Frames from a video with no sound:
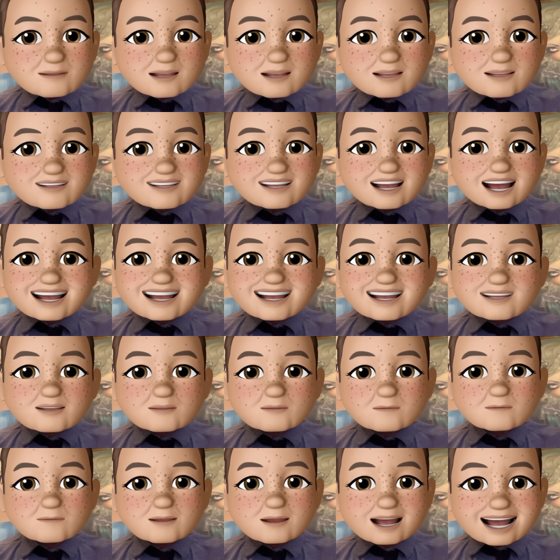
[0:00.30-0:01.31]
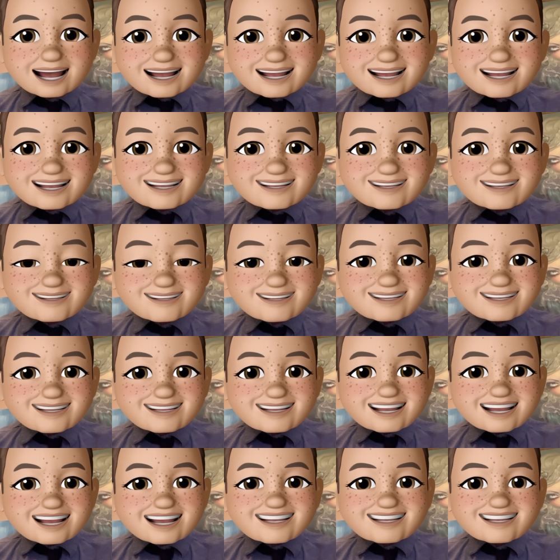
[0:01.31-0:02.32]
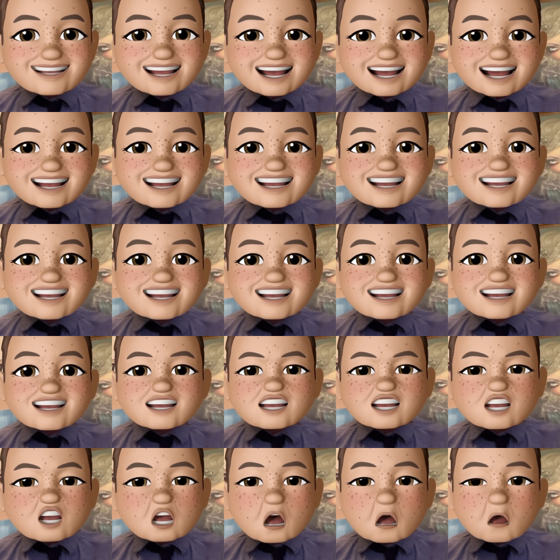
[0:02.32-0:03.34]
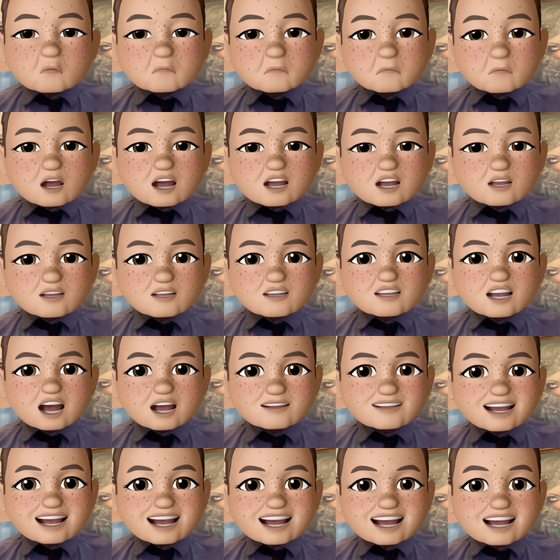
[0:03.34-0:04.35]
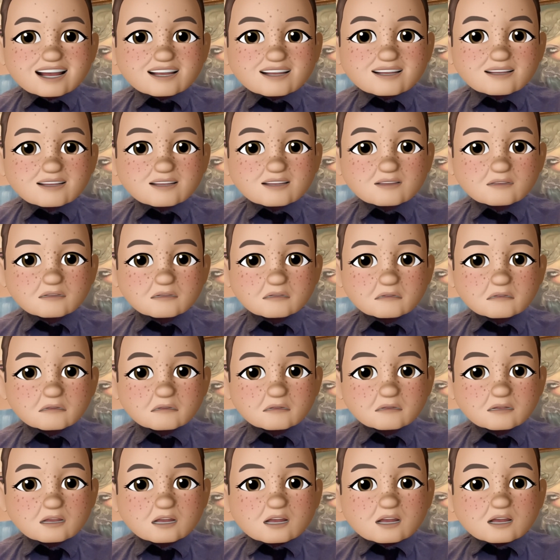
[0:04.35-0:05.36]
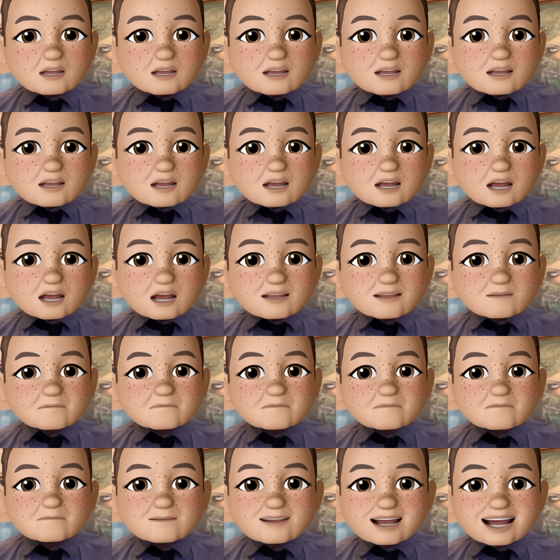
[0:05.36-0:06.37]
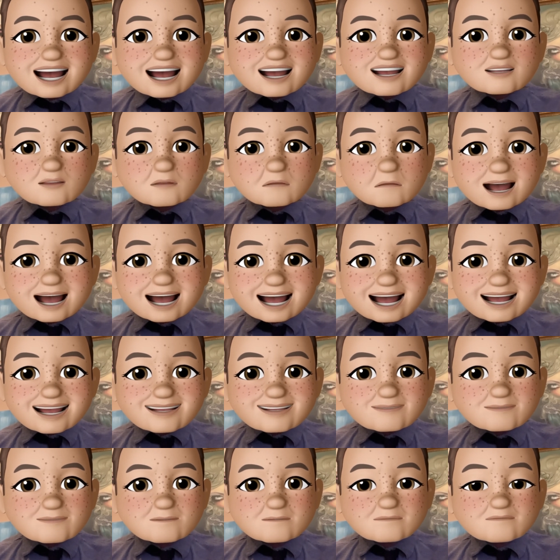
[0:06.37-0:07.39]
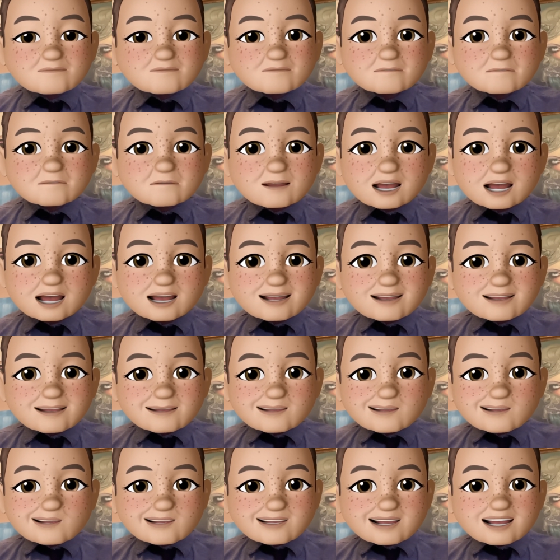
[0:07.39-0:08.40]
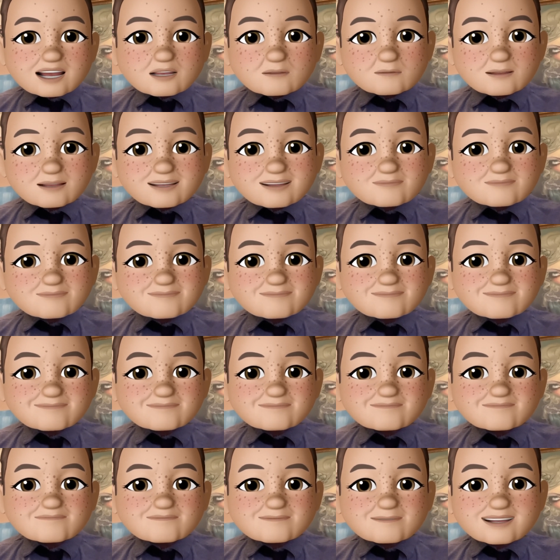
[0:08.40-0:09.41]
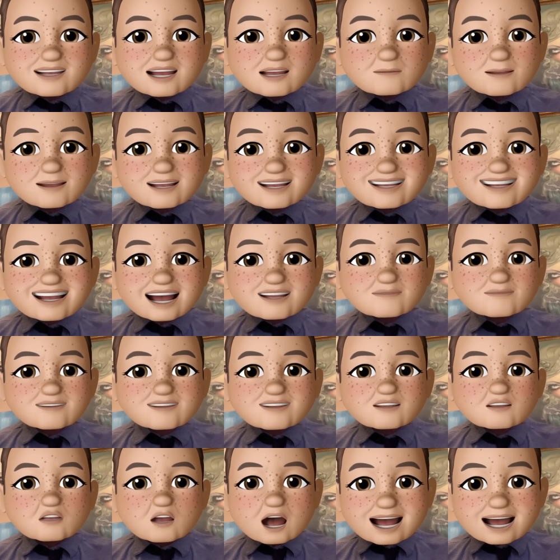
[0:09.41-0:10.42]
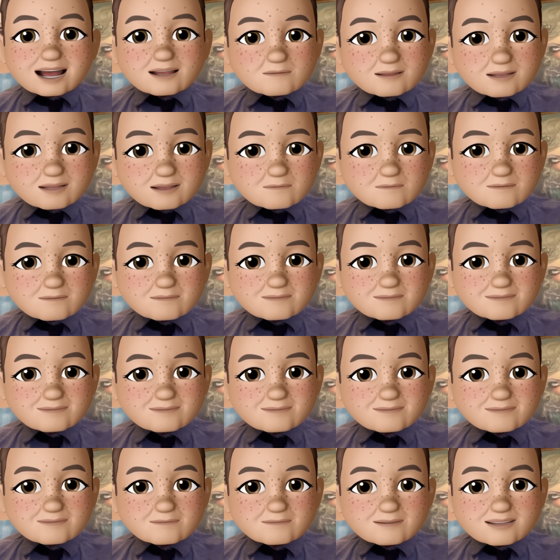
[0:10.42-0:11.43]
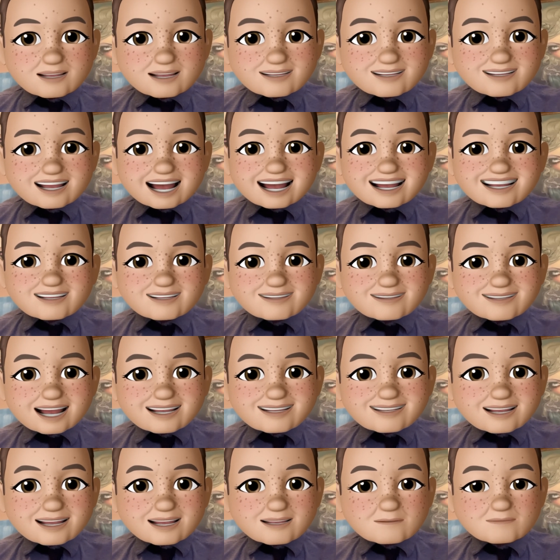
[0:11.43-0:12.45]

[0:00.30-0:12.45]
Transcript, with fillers: Jacob Blake. Is he stupid or something? Uh, here's a man. He's been, you know, been done for rape. Sex offender.